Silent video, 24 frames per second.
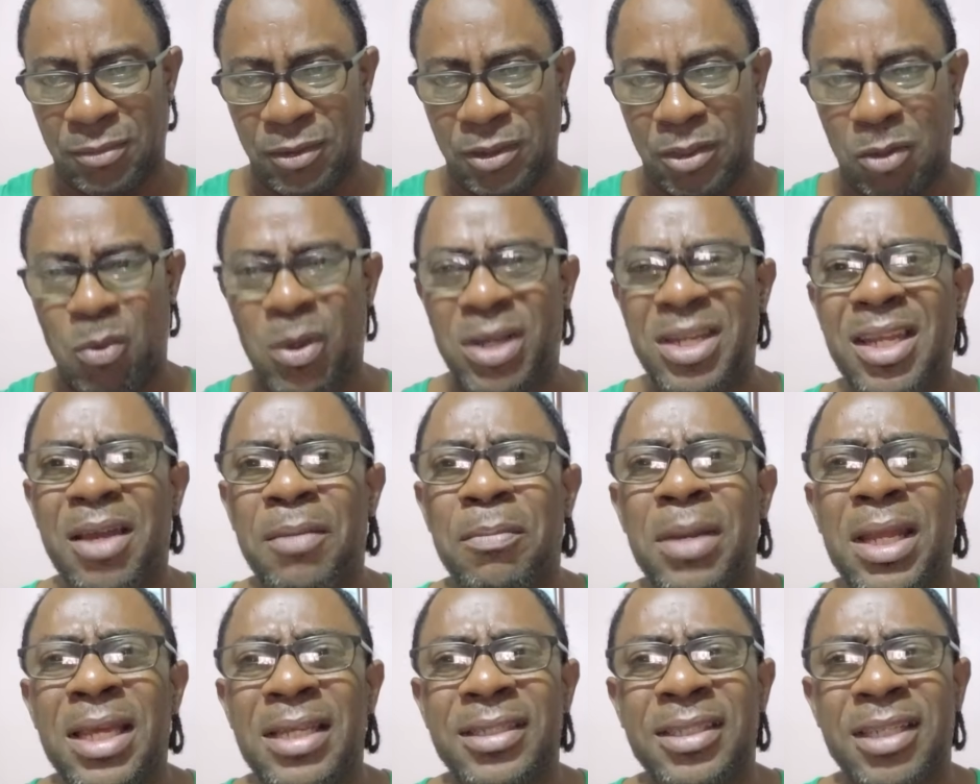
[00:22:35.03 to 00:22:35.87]
When you
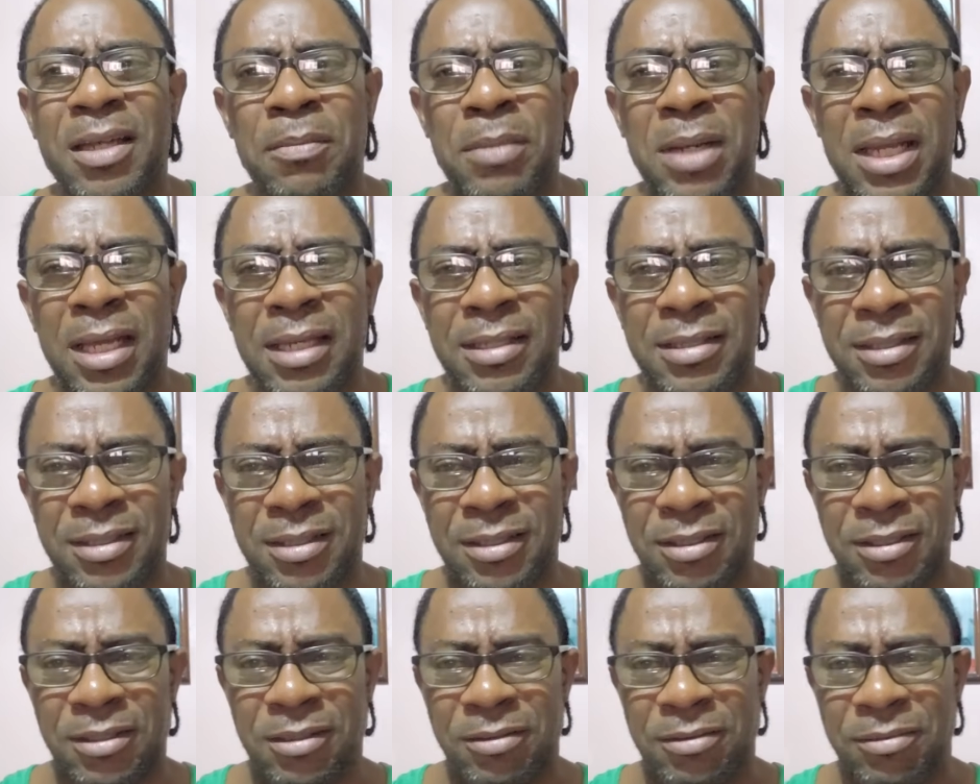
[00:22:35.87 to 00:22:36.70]
bless, you
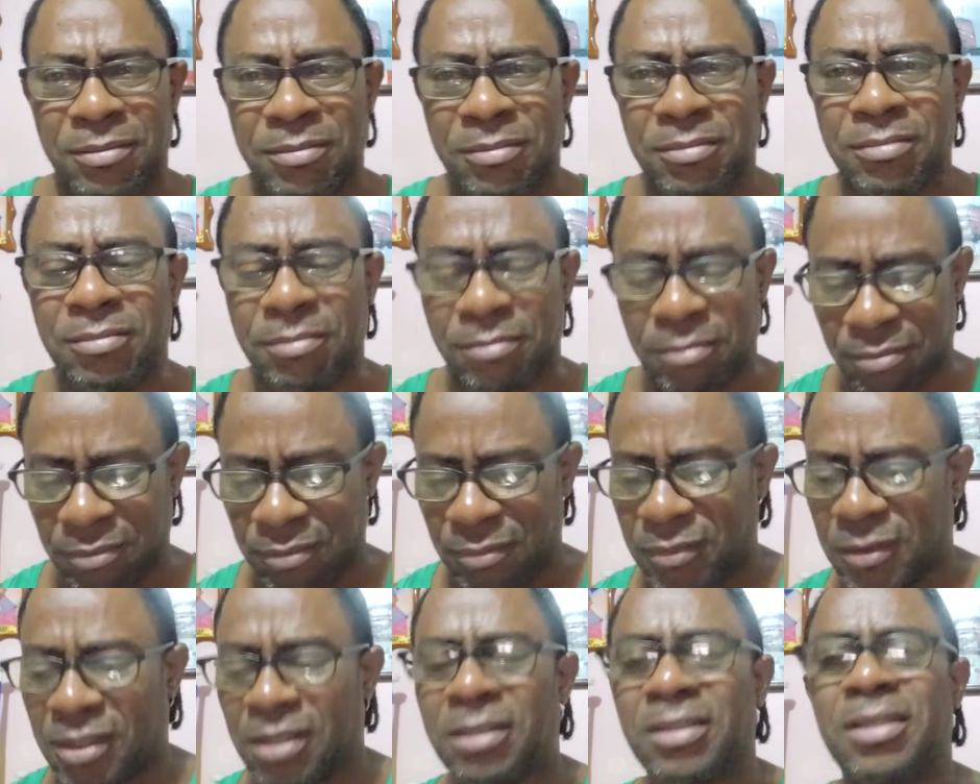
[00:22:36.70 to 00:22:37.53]
bless.
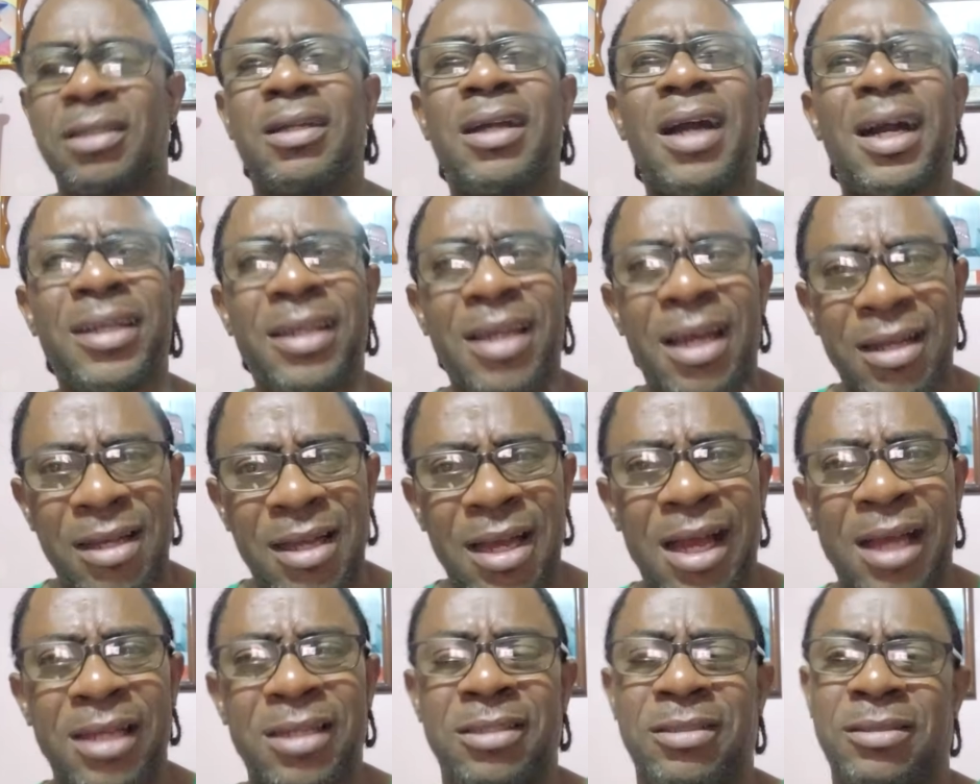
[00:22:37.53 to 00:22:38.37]
God a
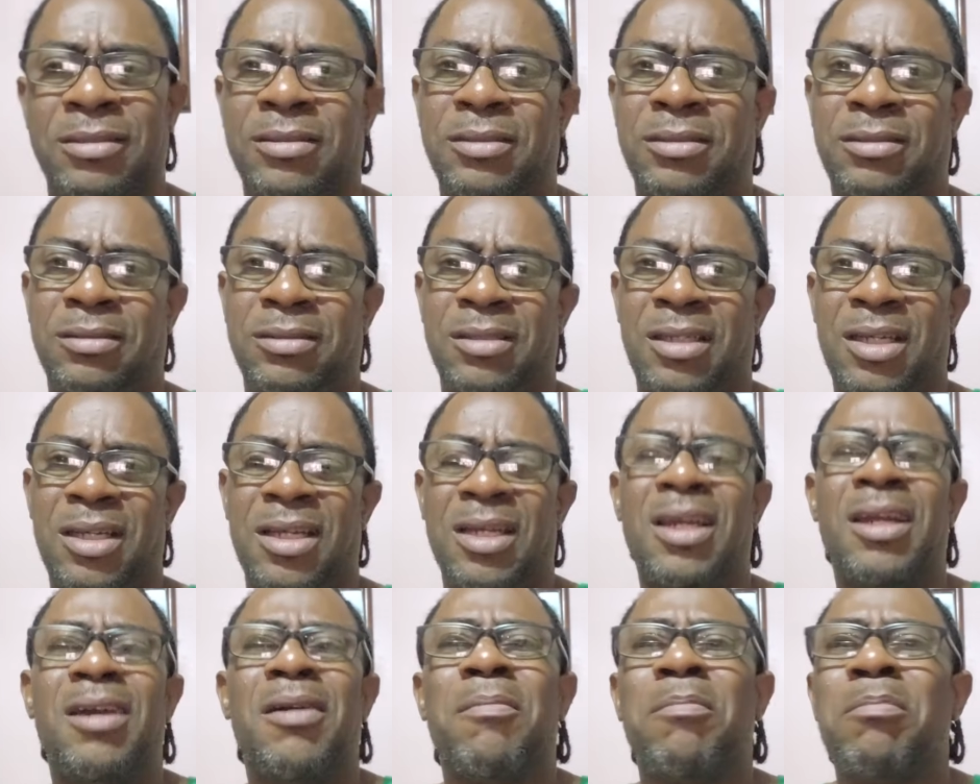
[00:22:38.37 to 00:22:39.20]
God,
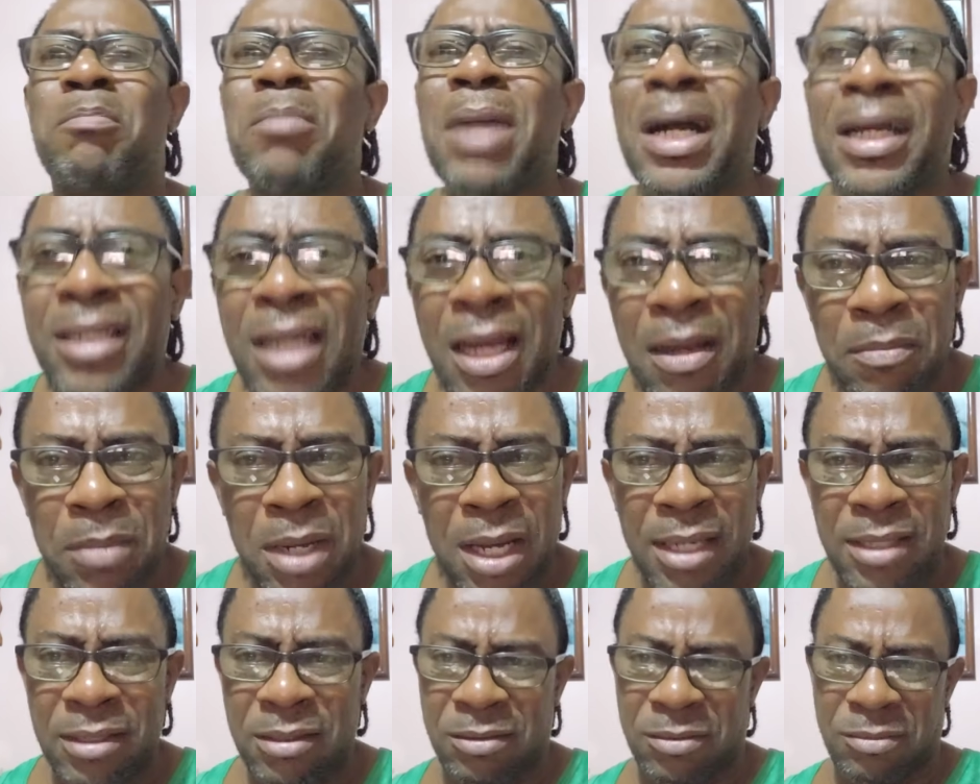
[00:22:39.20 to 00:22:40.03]
man a
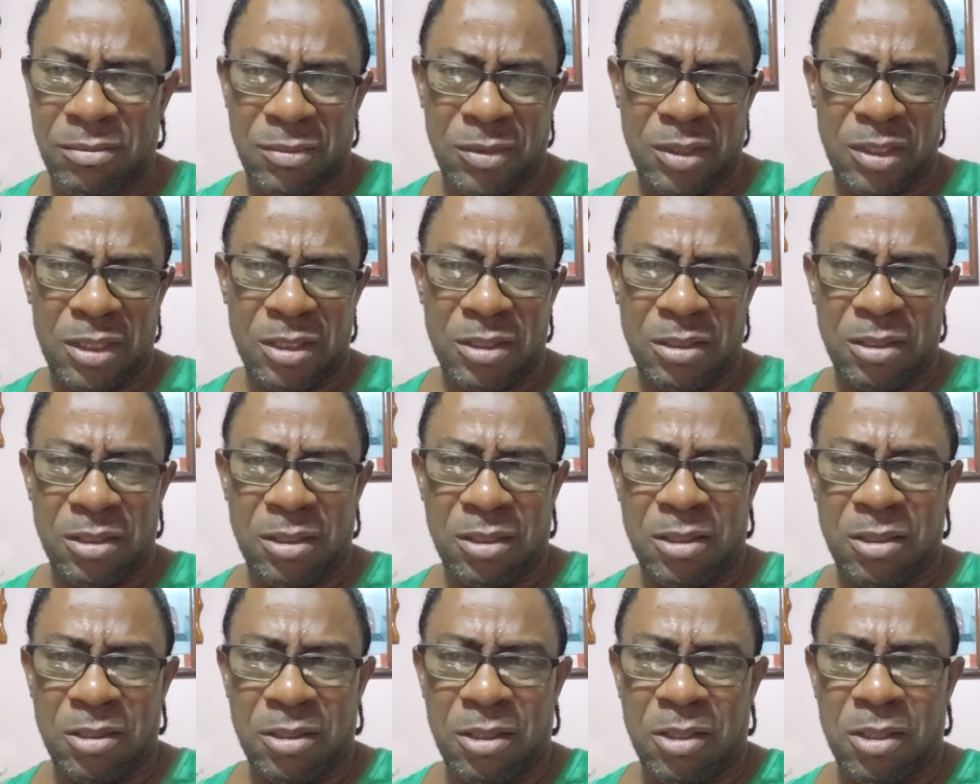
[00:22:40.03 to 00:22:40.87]
man.
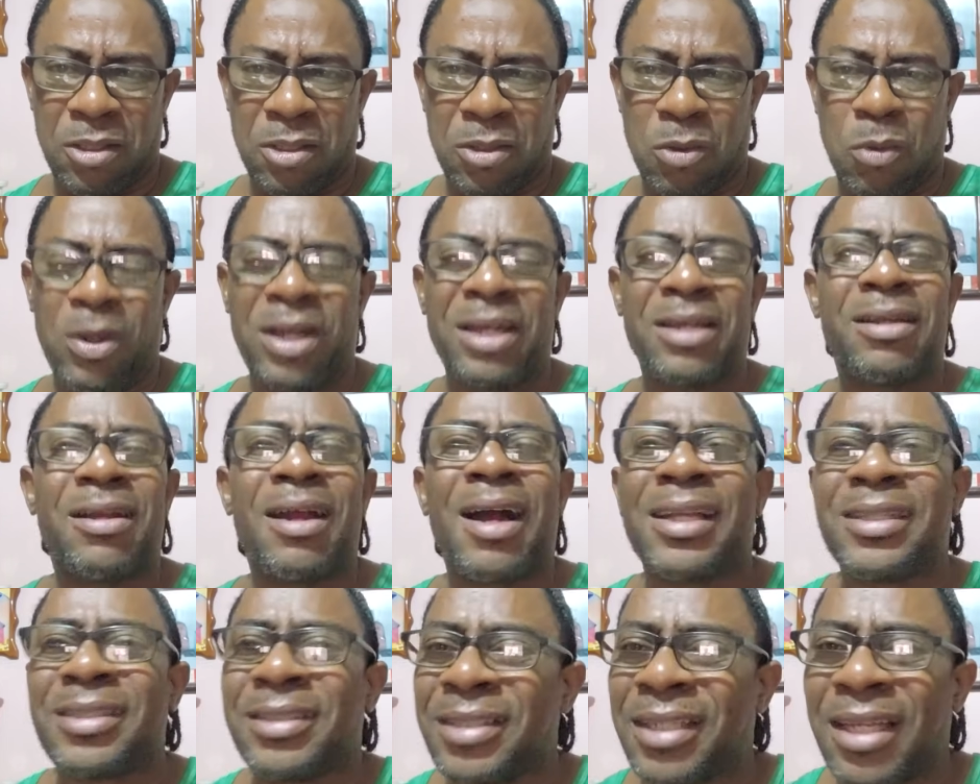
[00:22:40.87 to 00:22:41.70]
When
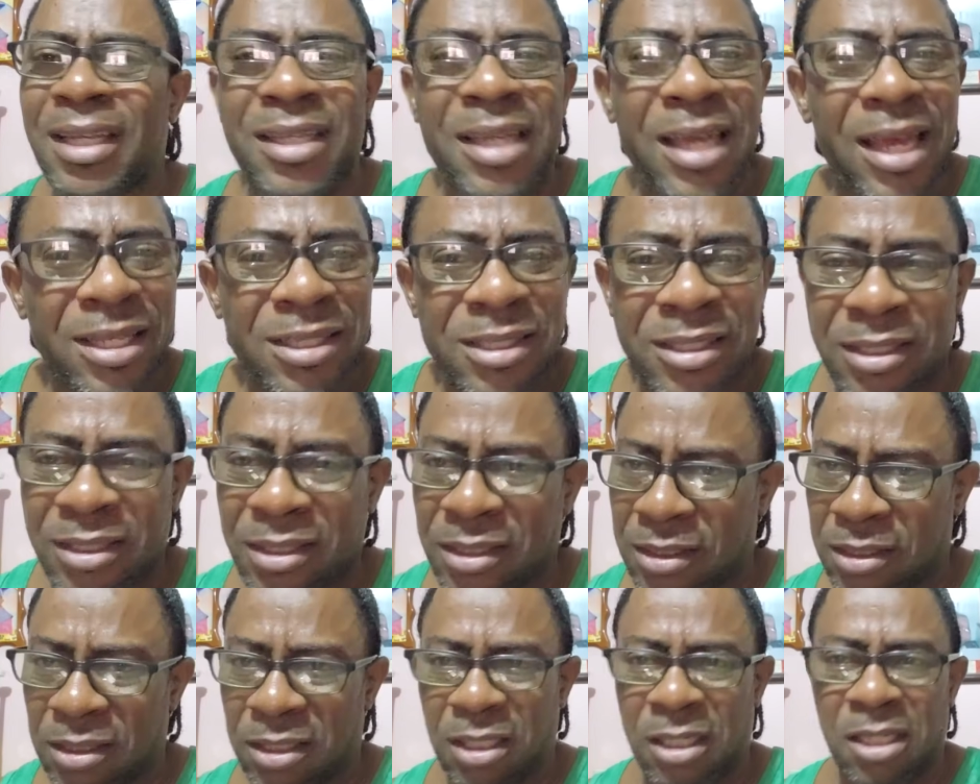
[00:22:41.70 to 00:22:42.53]
God say
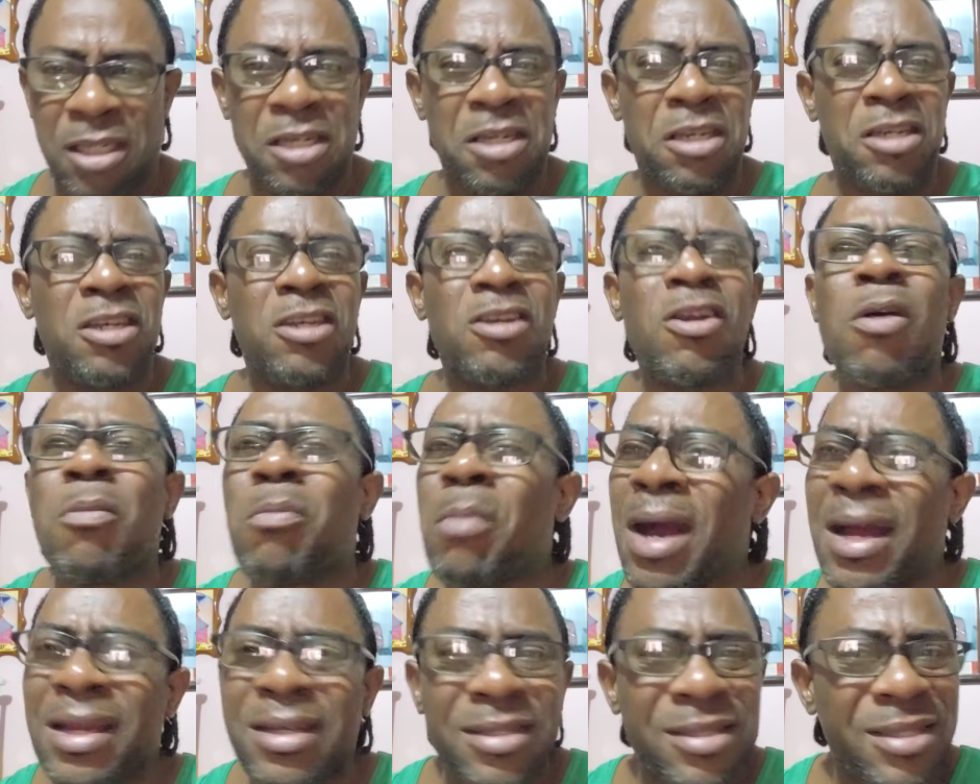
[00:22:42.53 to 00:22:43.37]
yes, no
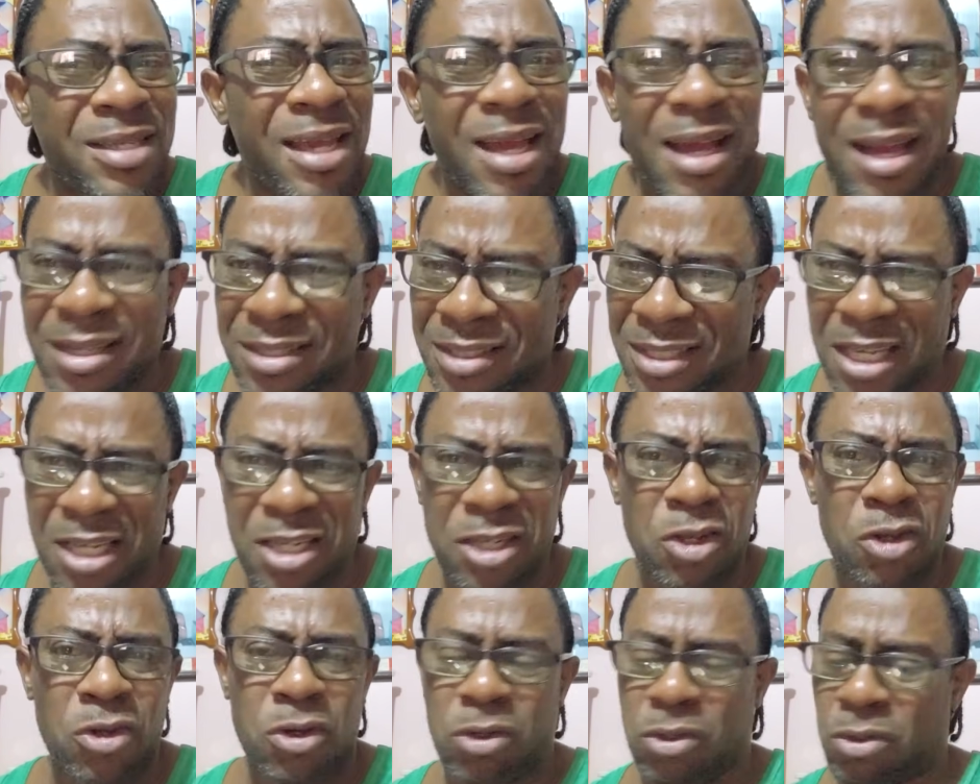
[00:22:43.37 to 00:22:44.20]
man can say
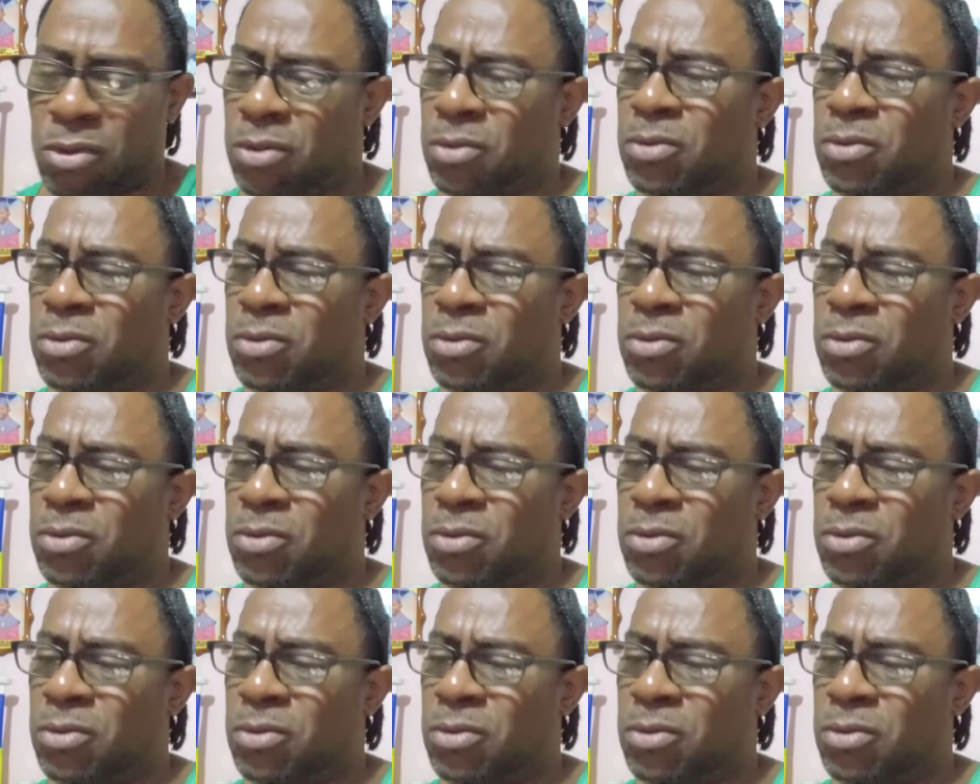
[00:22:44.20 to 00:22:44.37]
no.